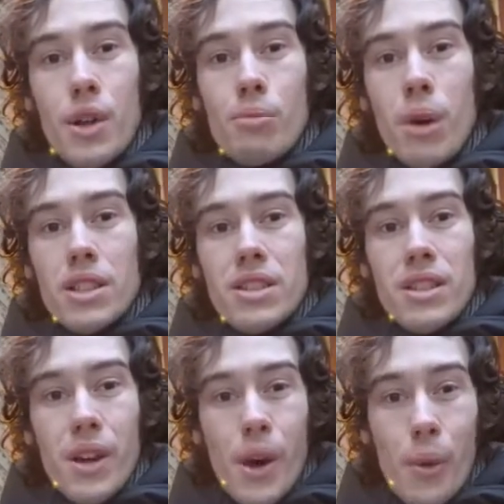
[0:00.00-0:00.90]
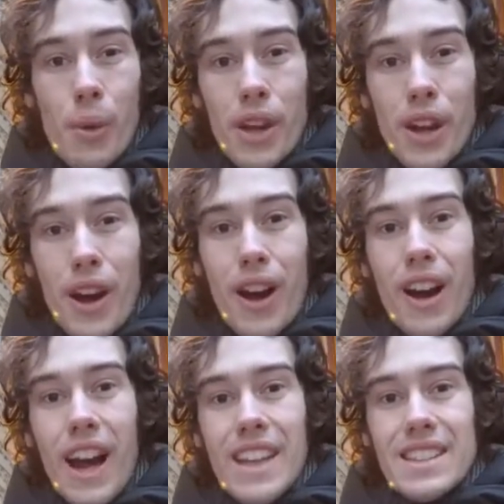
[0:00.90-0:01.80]
But we are
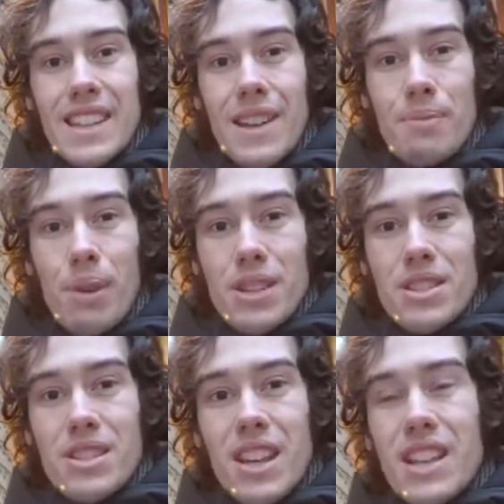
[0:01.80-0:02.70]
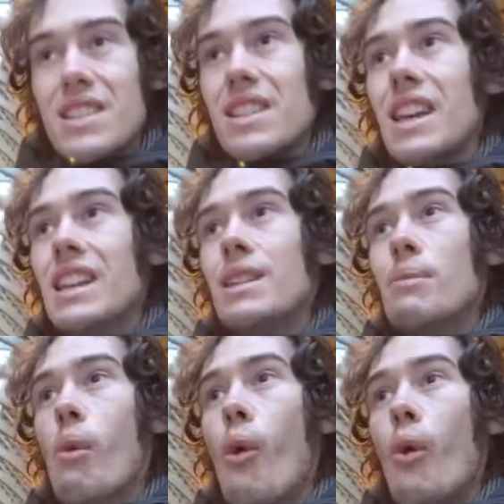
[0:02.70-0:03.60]
at 6:10 in the
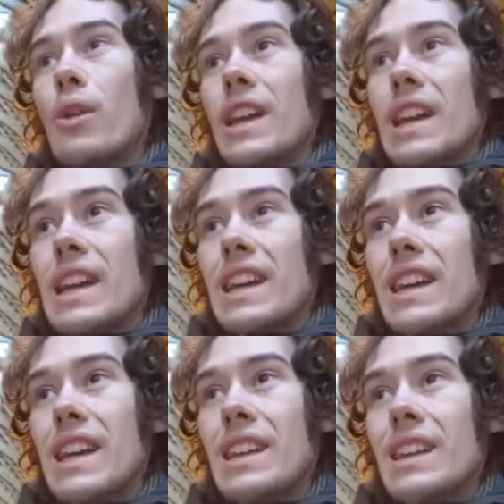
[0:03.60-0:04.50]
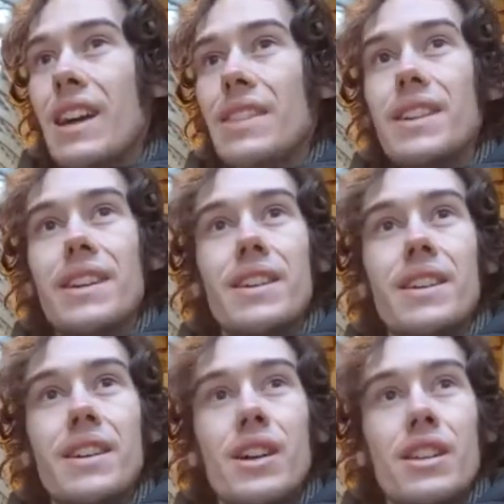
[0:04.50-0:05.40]
morning in London.
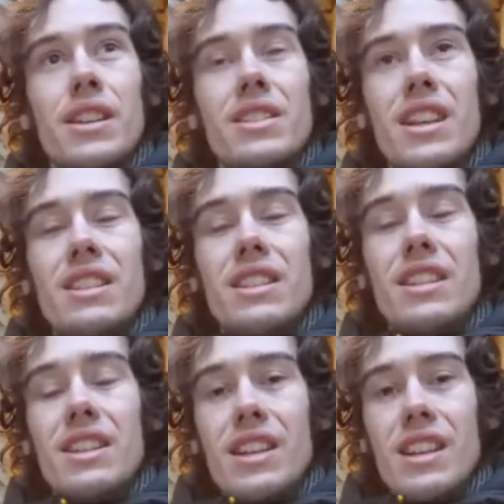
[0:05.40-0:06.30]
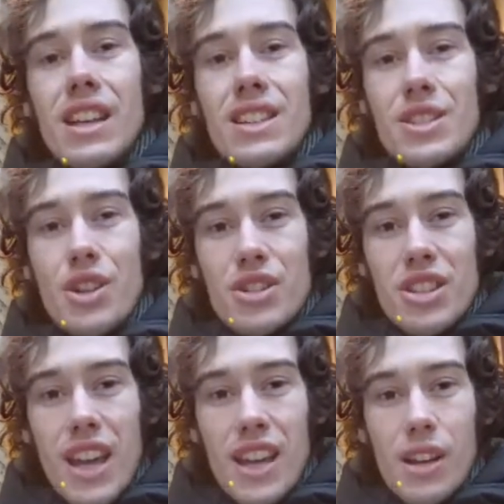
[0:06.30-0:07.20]
The city is just
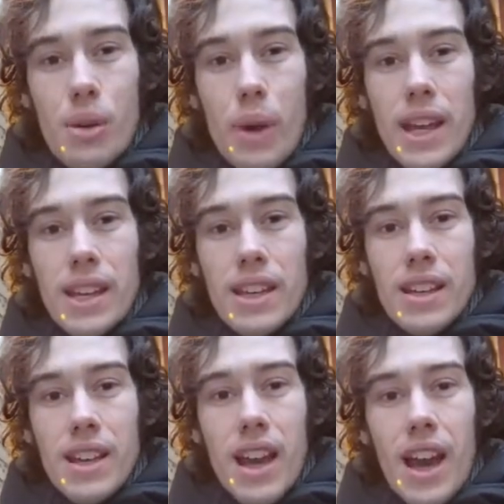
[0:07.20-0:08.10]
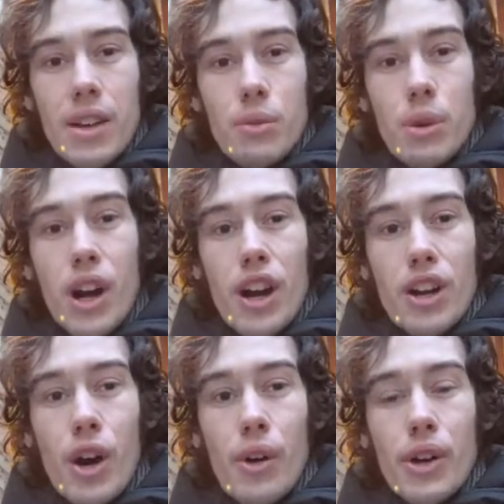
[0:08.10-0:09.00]
getting awake and we are
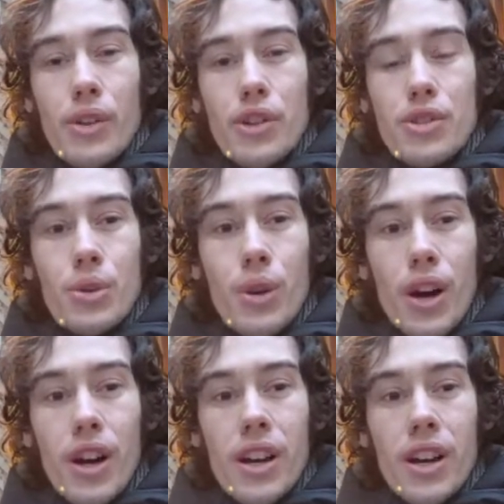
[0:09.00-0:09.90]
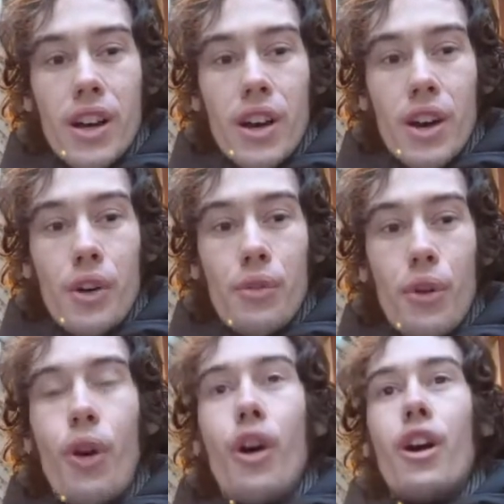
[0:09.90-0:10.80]
going on a tour
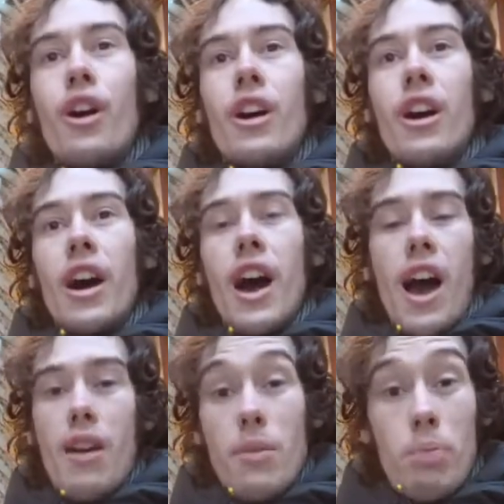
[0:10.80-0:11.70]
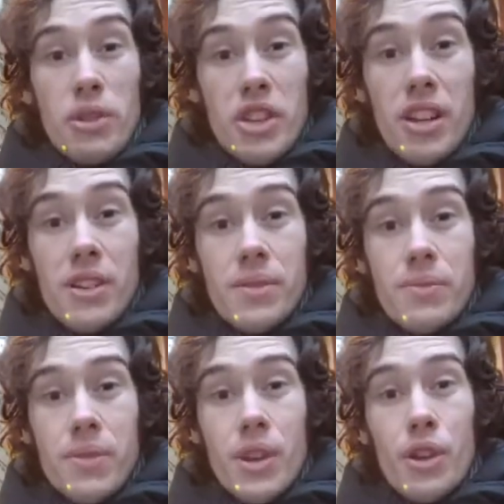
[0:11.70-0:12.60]
for Harry Potter
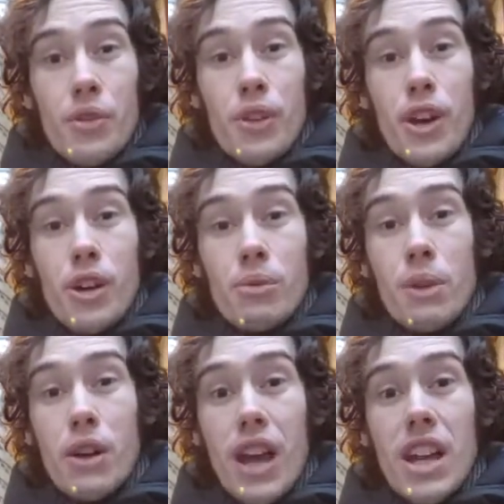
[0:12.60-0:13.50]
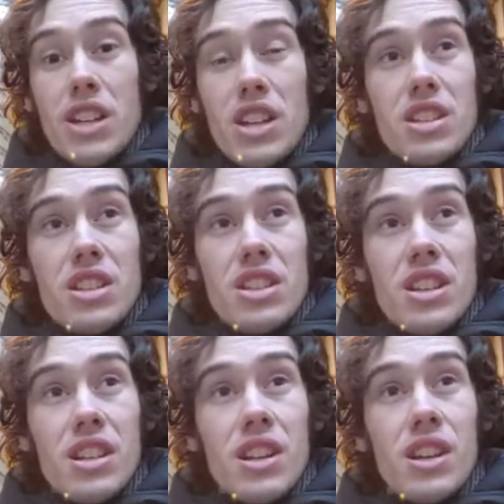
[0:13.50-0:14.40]
film locations.
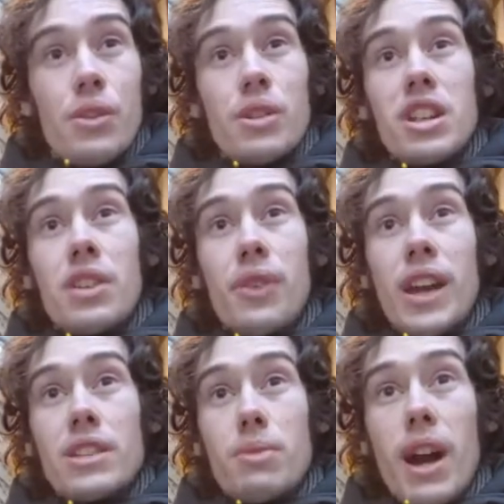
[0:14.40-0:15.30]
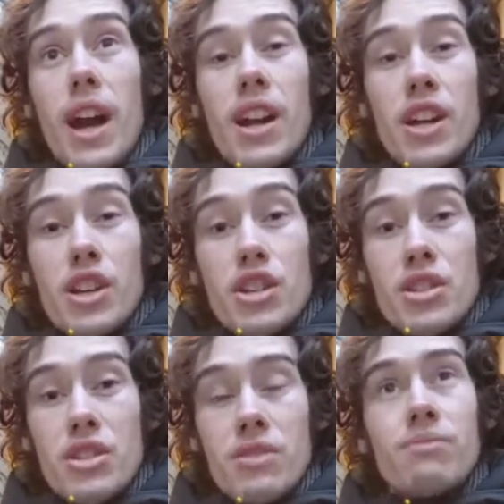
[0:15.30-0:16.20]
We see things where
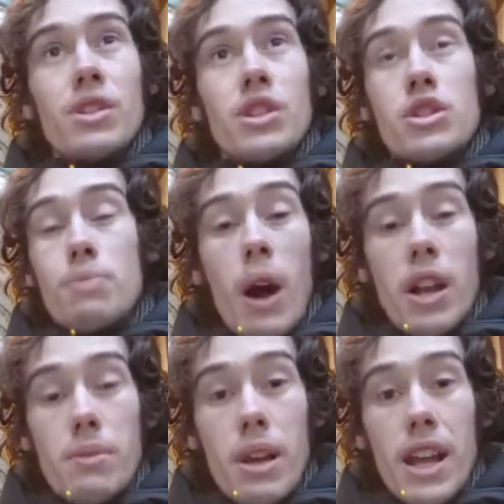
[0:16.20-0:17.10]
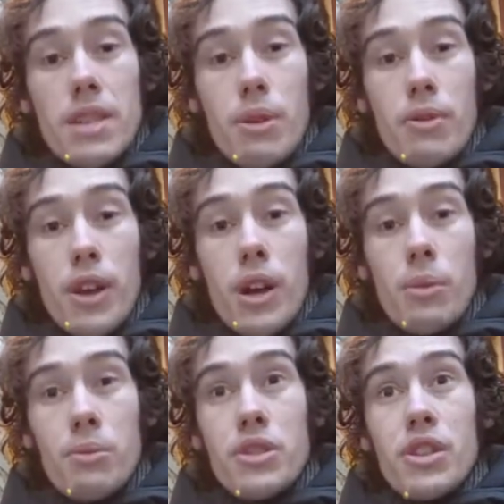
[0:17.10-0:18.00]
Spider-Man has been
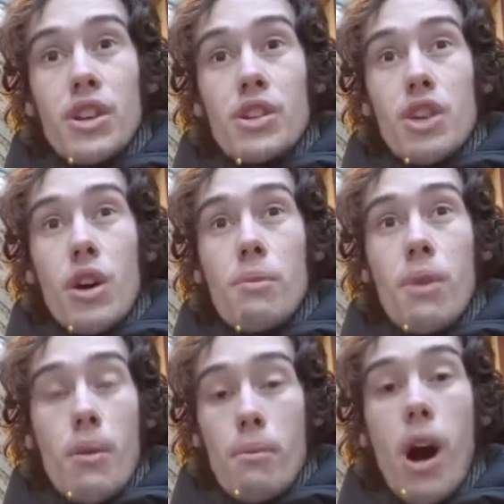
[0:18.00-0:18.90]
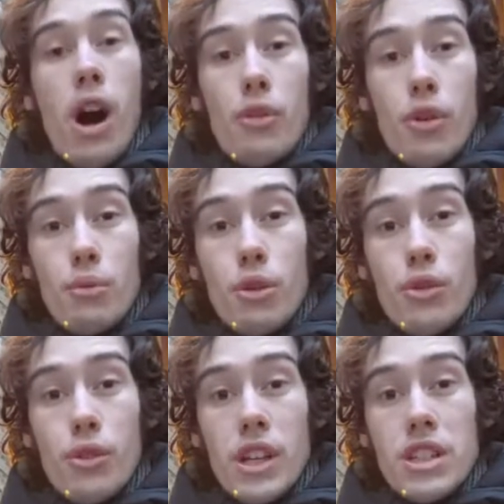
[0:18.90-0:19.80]
filmed, some Marvel
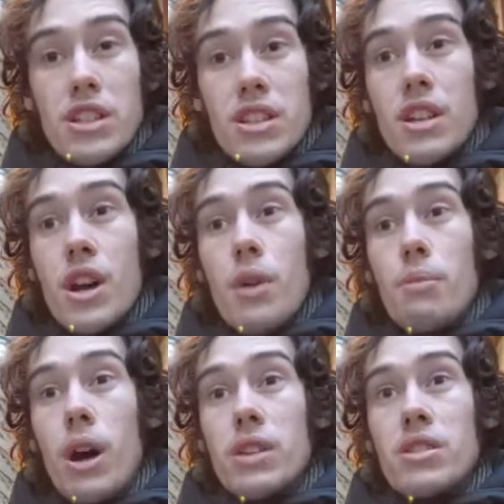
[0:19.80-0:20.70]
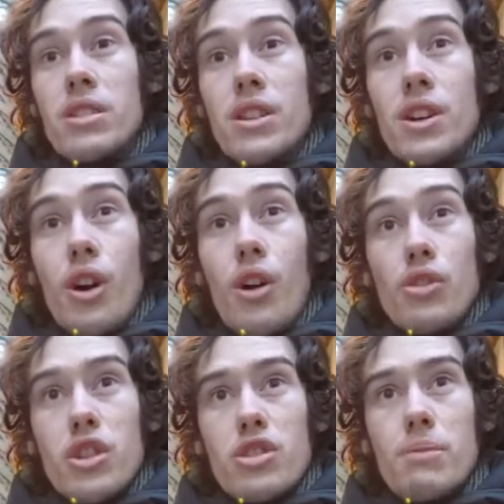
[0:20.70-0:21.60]
movies, but
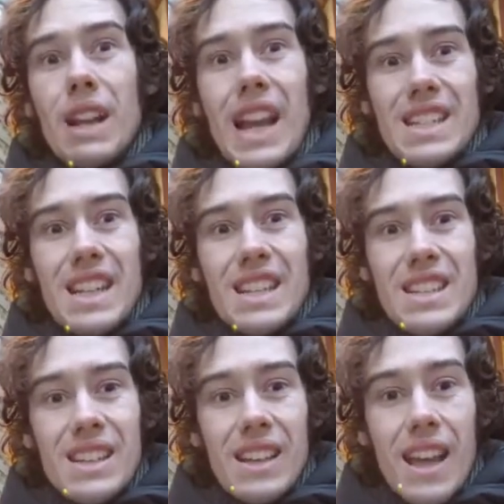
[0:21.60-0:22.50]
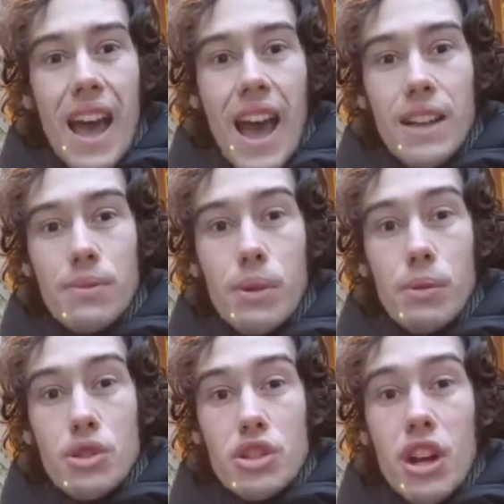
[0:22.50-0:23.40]
also some classics. And we will
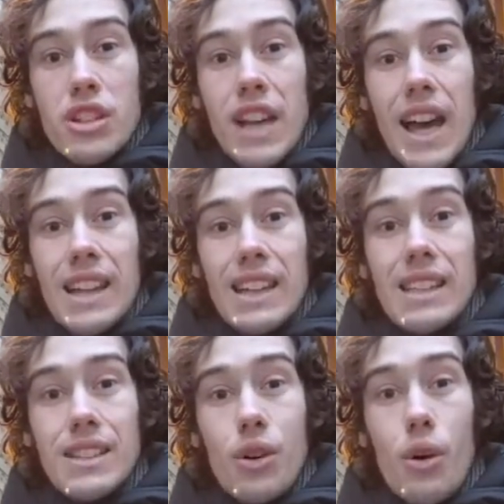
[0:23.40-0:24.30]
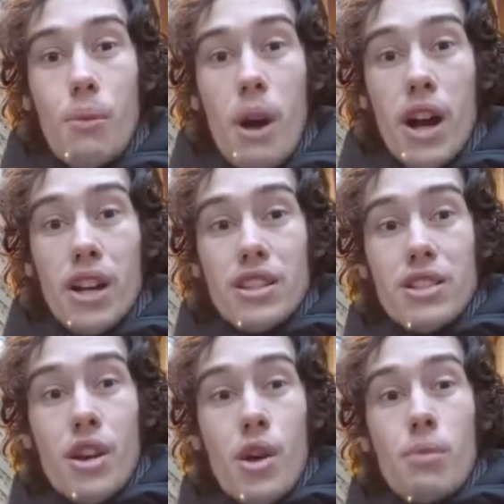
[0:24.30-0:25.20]
start at Leadenhall Market.
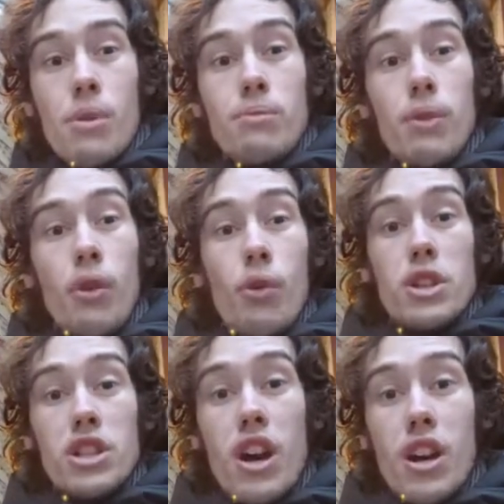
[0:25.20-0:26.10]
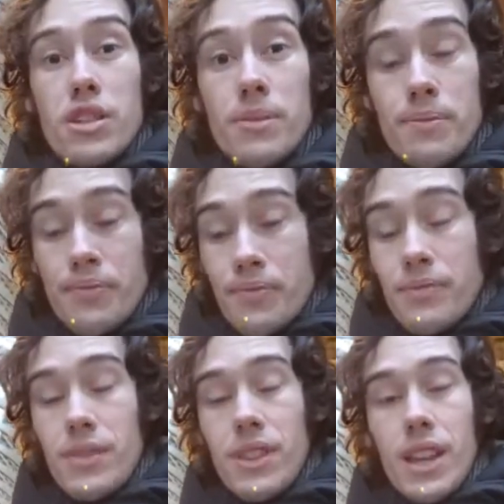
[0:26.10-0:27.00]
But before we start,
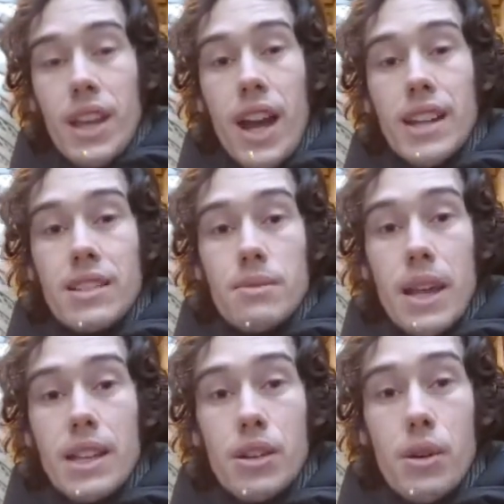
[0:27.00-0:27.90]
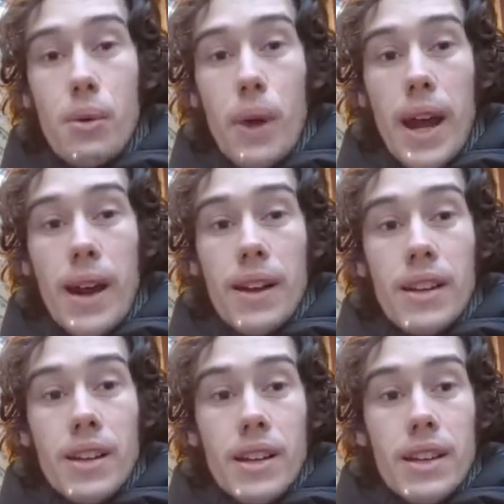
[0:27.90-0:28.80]
I need to make you aware
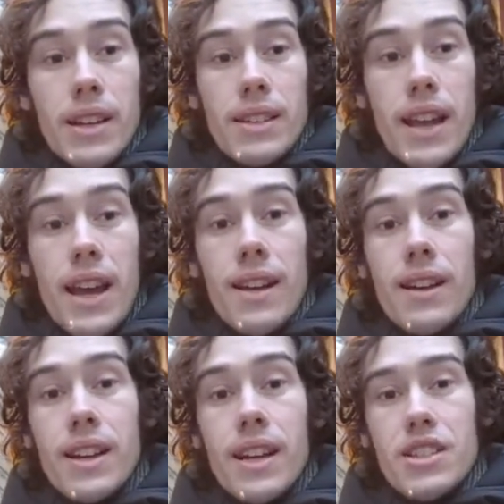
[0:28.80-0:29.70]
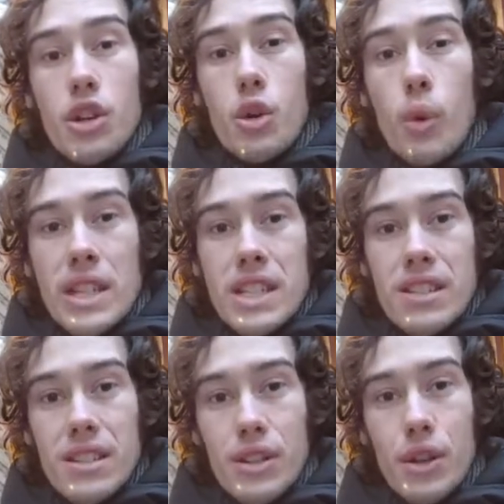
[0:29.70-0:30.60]
that there is a quiz
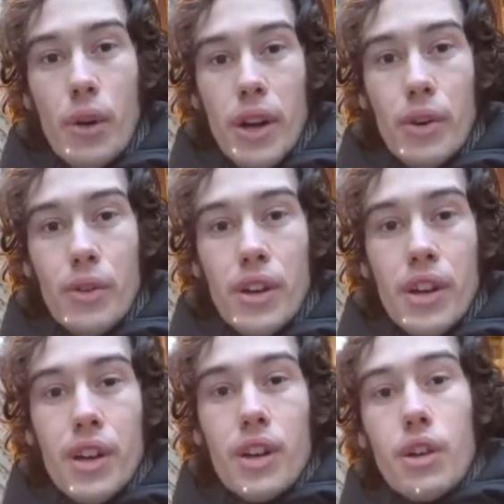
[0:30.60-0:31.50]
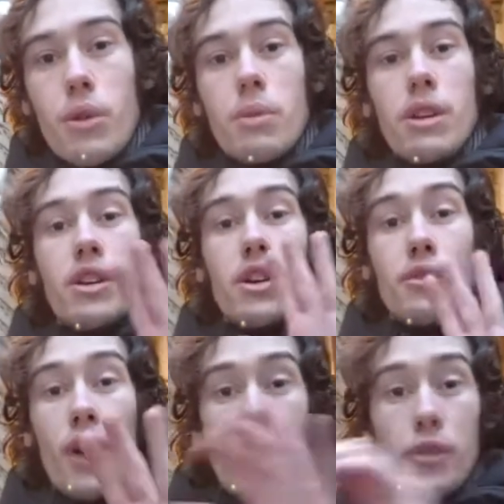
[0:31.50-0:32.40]
going on. There will be
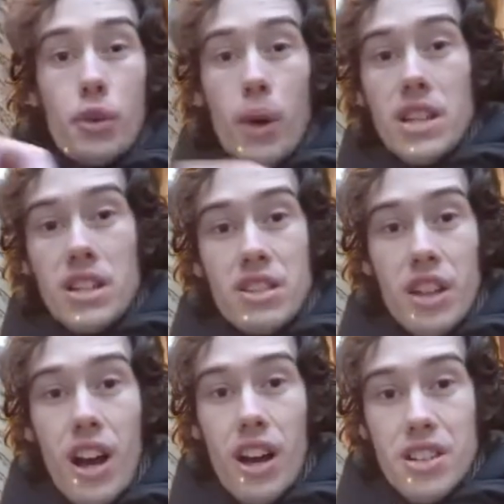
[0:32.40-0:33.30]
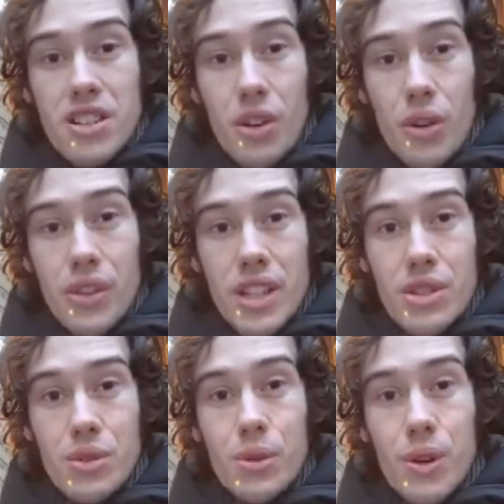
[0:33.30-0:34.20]
5 questions asked on this
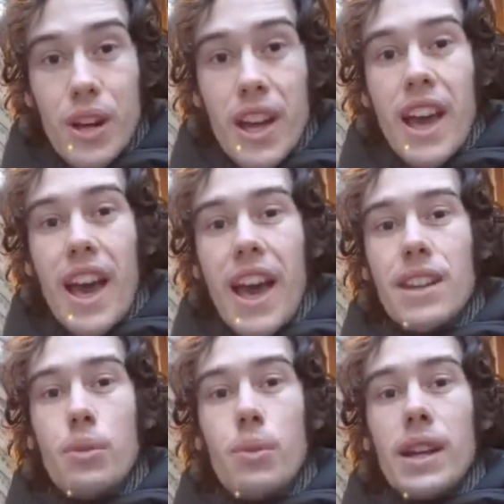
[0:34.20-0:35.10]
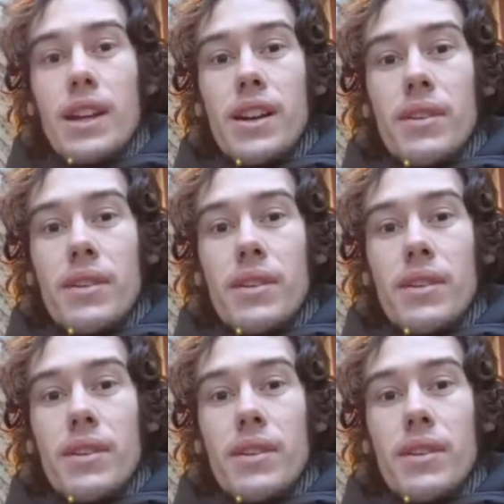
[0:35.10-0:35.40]
tour, and the winner,